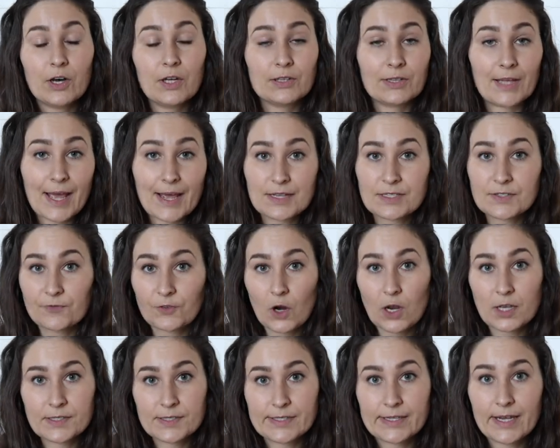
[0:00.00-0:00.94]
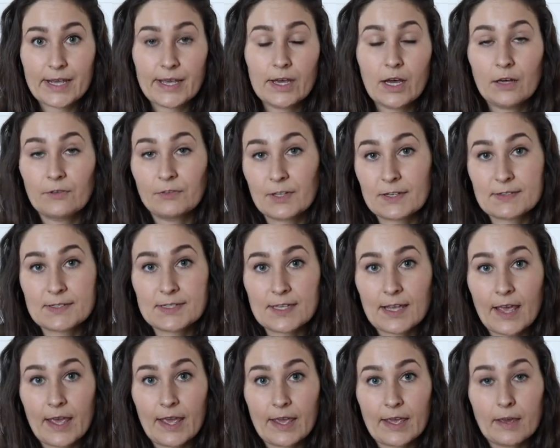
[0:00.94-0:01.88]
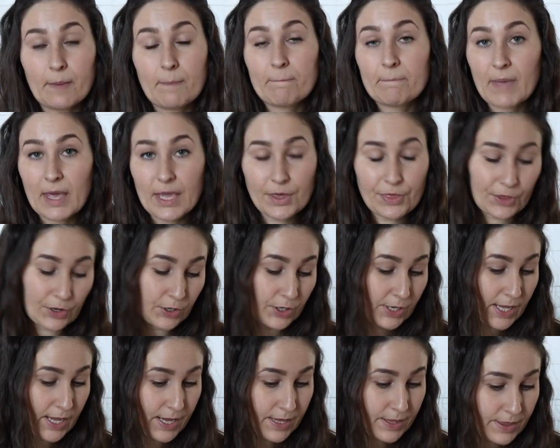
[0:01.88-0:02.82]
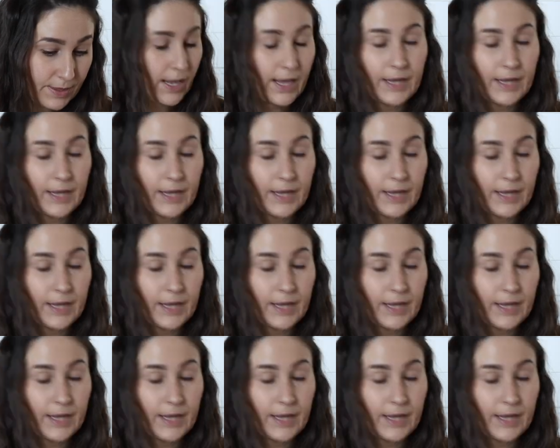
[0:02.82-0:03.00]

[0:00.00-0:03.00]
a last frost date of let's say May 30th